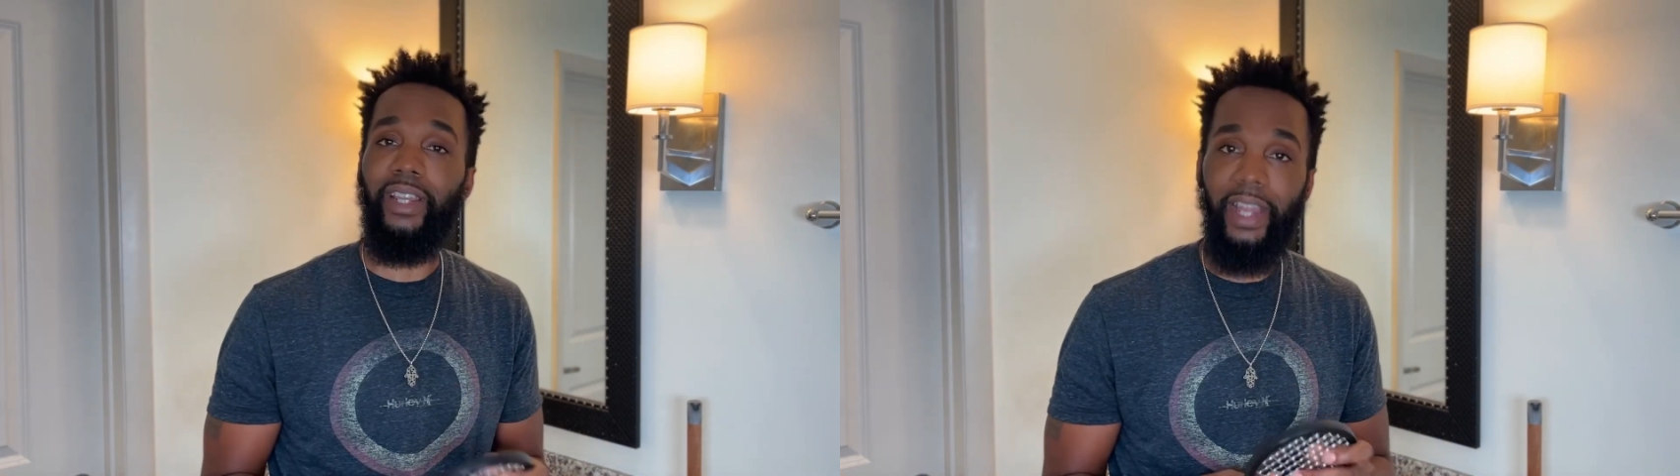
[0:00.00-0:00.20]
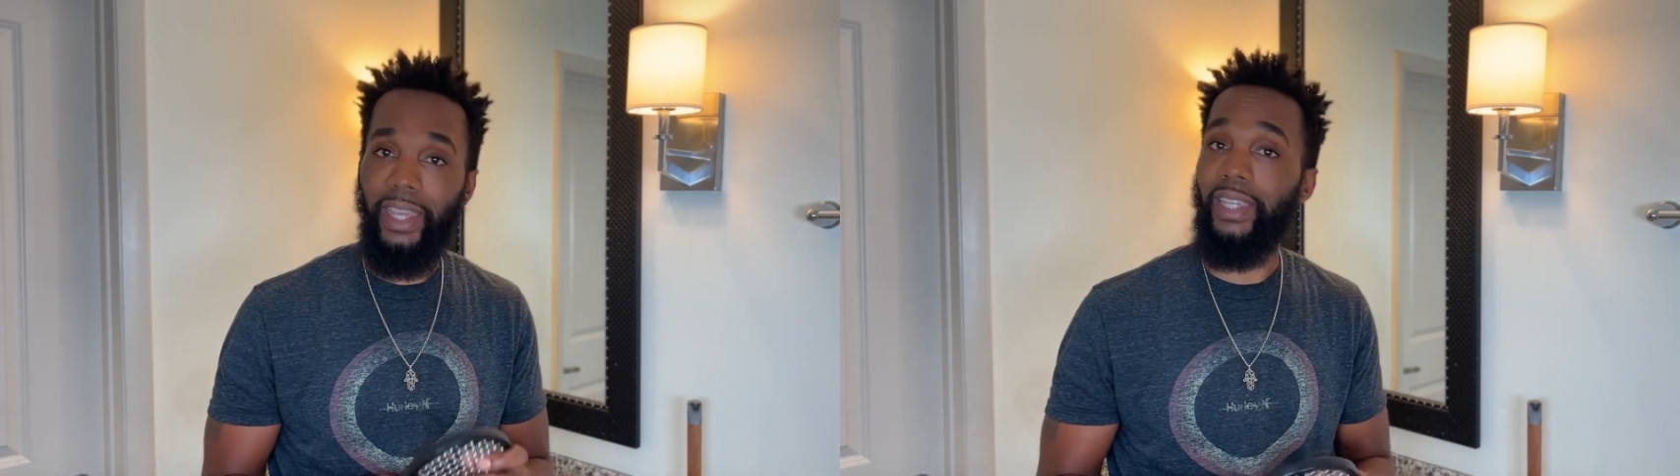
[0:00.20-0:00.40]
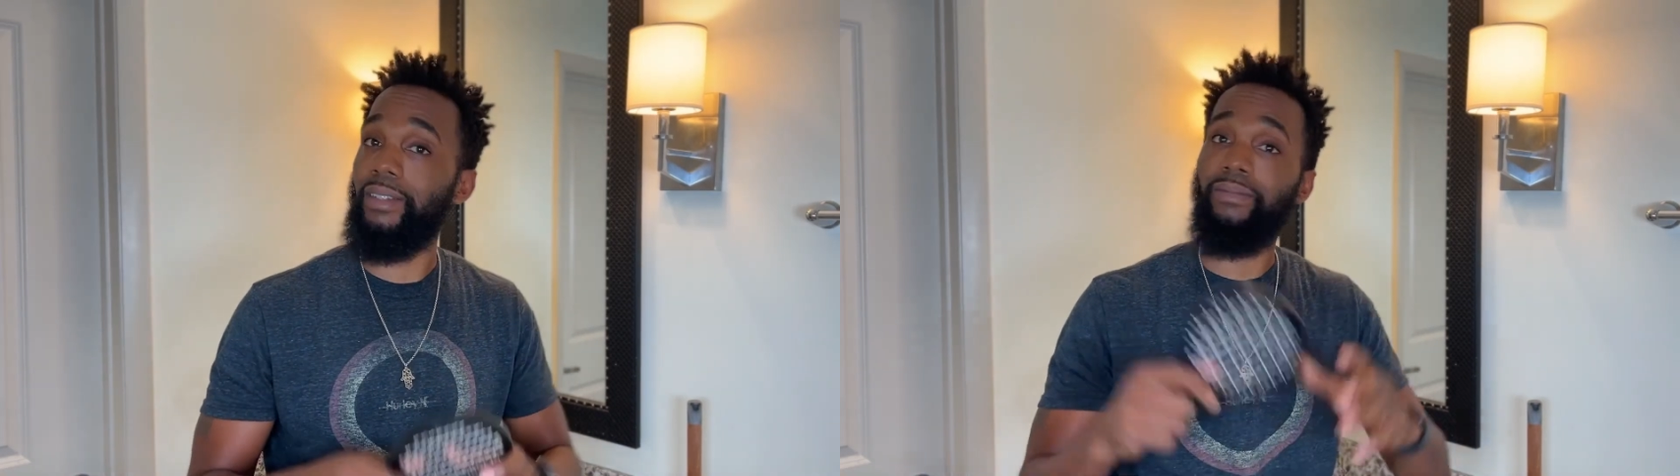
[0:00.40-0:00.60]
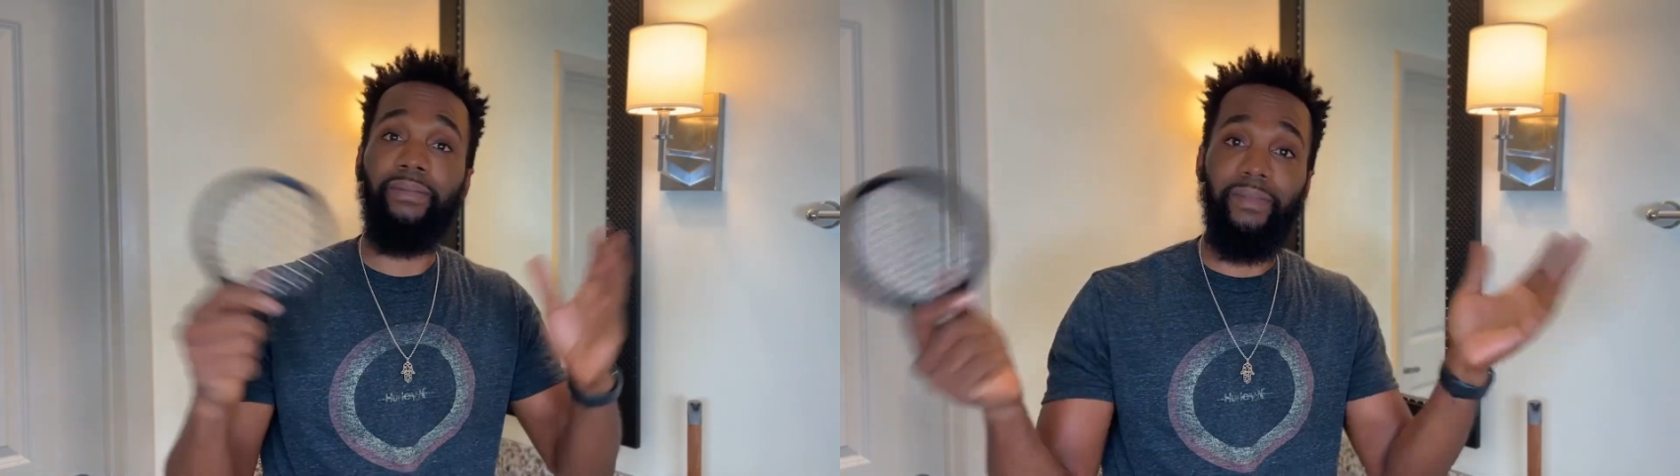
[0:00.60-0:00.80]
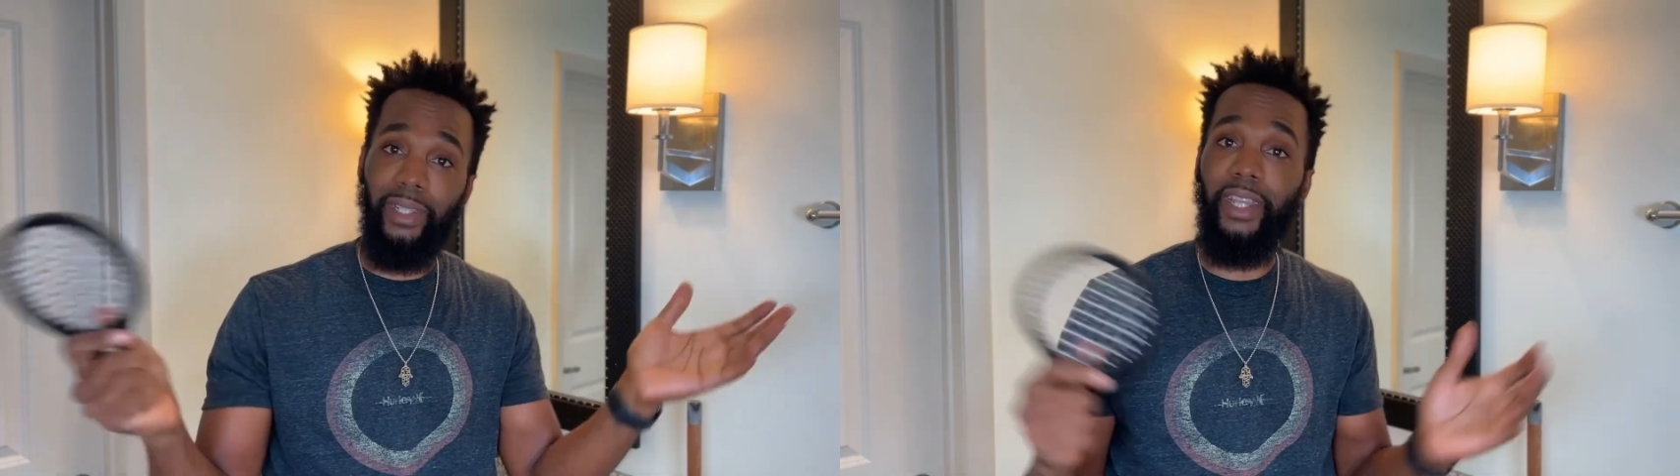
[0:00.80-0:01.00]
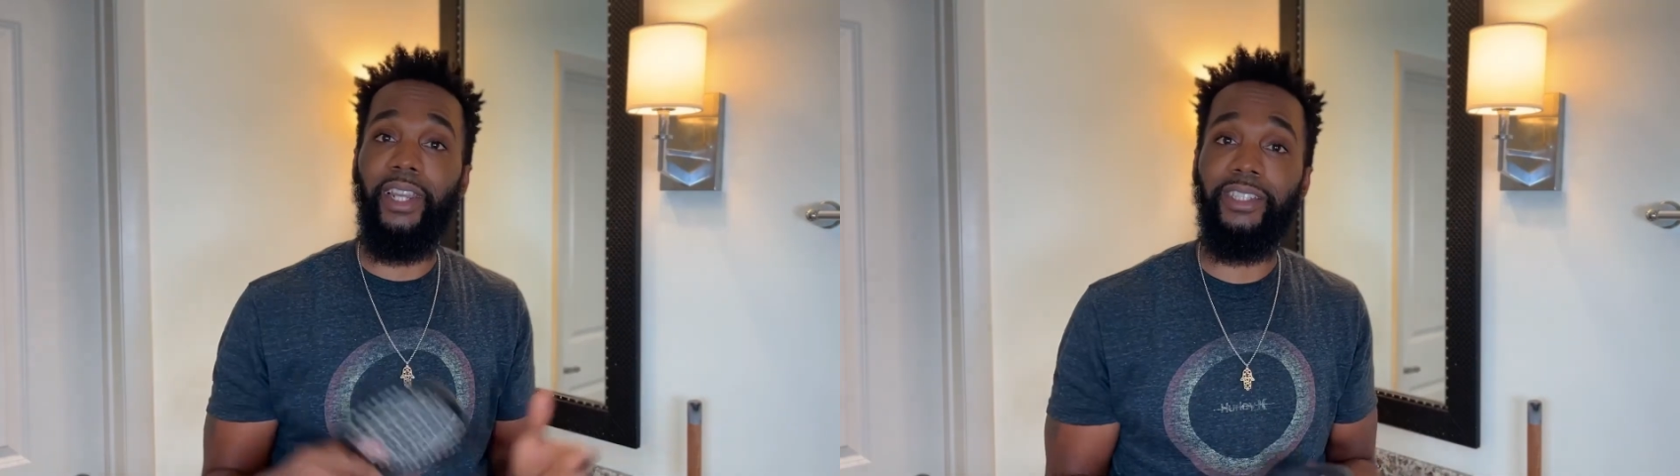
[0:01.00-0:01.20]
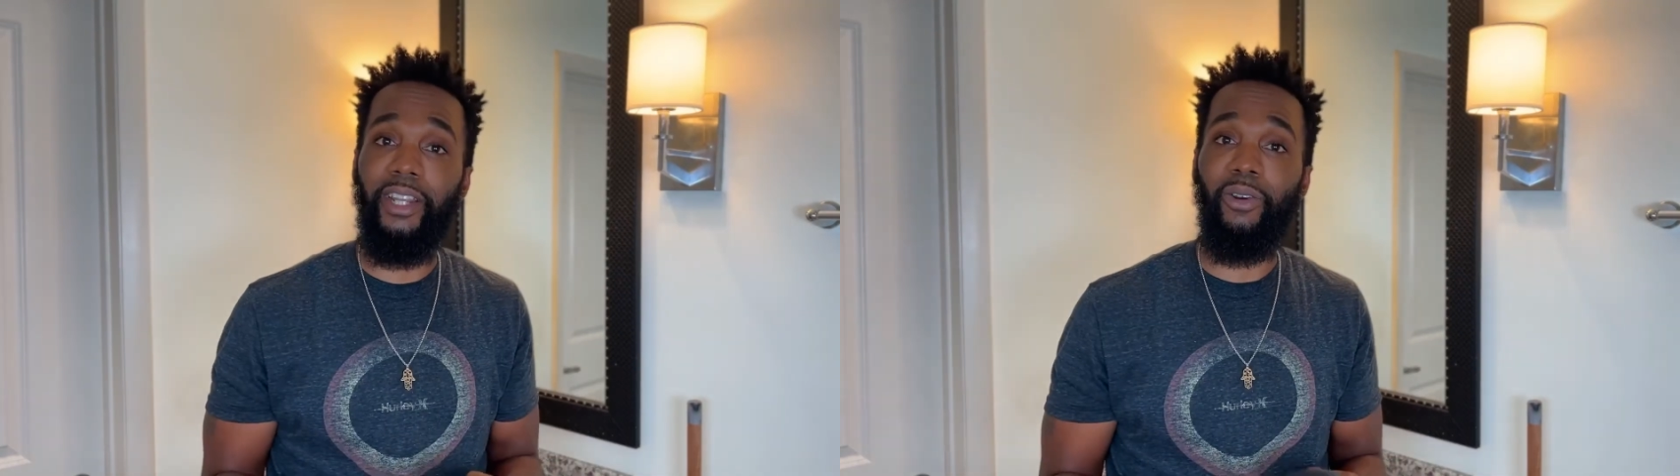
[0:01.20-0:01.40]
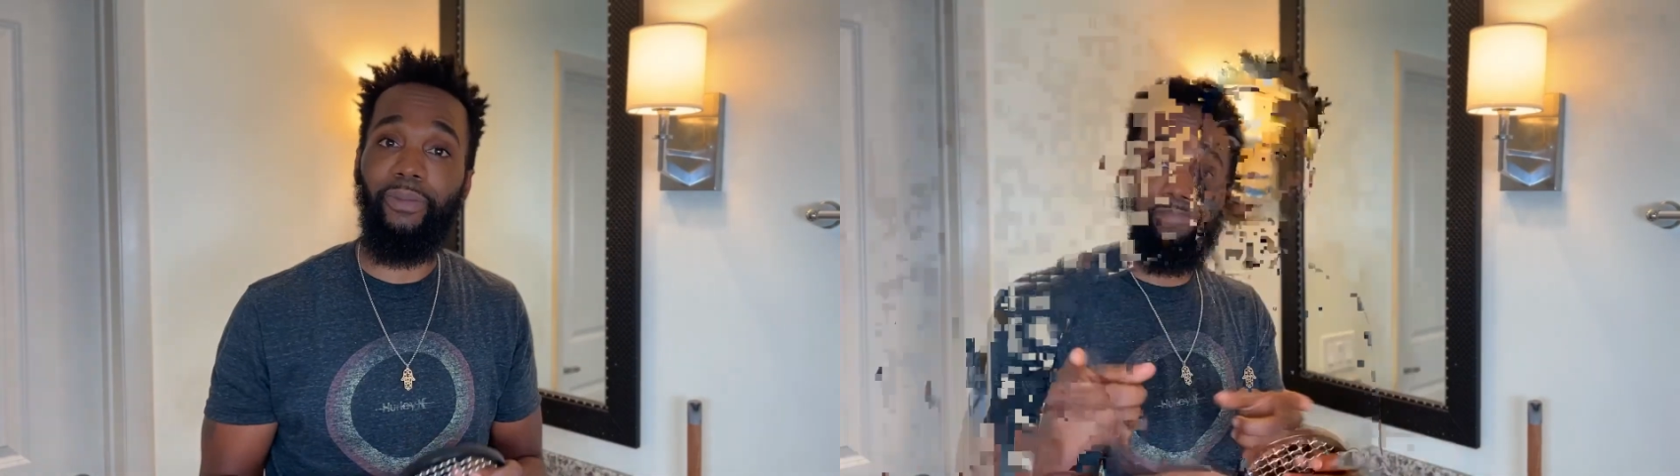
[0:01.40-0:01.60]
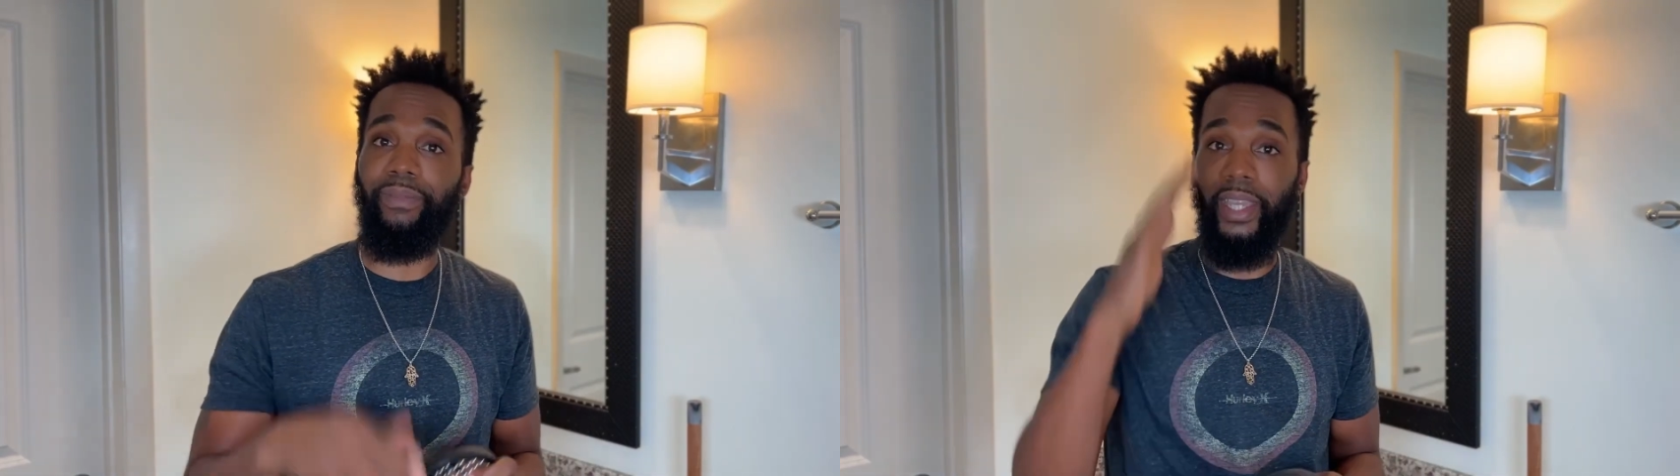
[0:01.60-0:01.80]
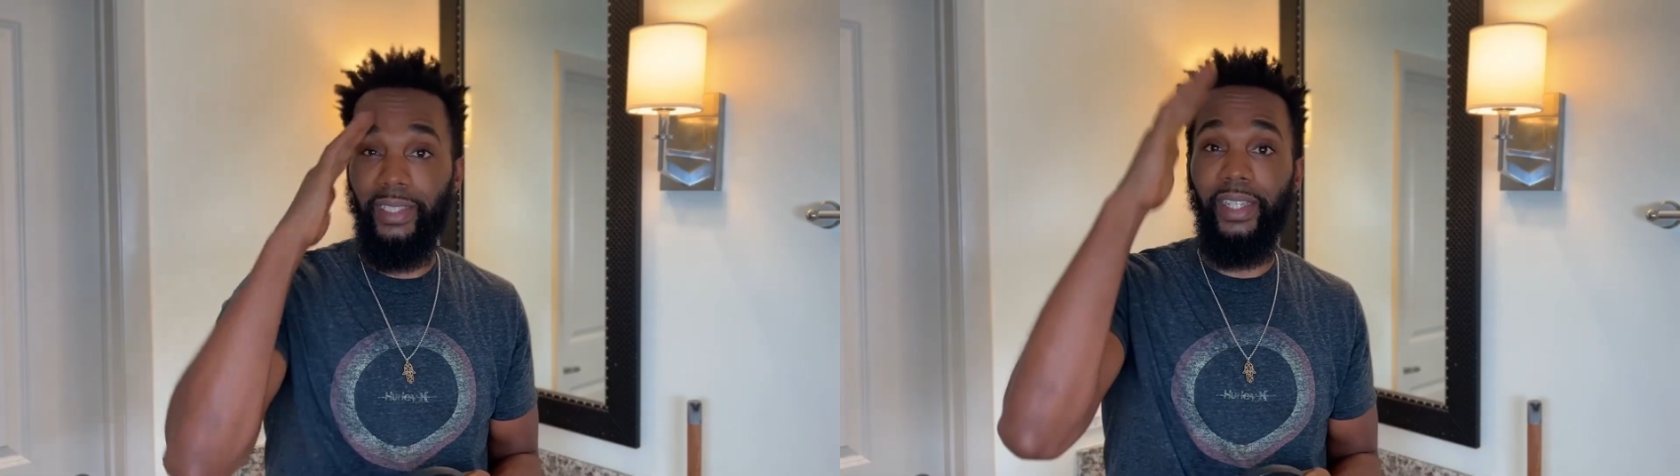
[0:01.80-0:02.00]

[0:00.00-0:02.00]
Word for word: and like it, let us know. Thanks